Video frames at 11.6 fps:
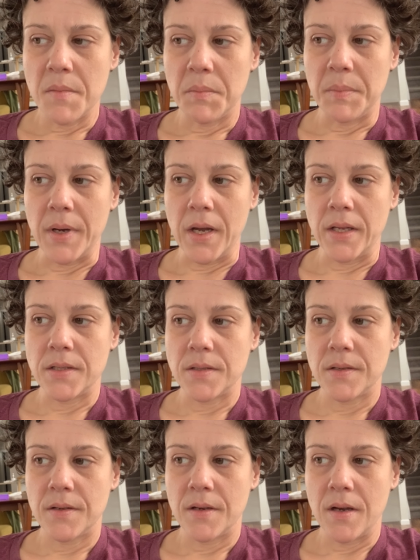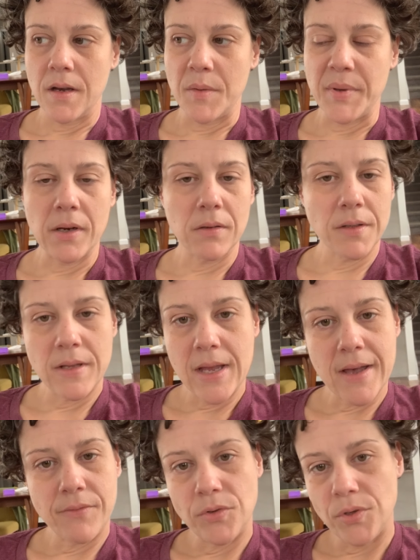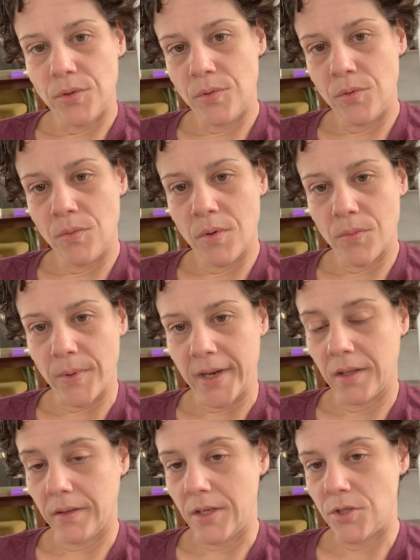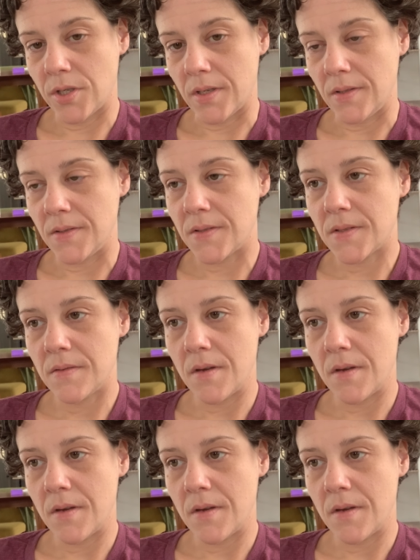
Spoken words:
But apparently they have new regulations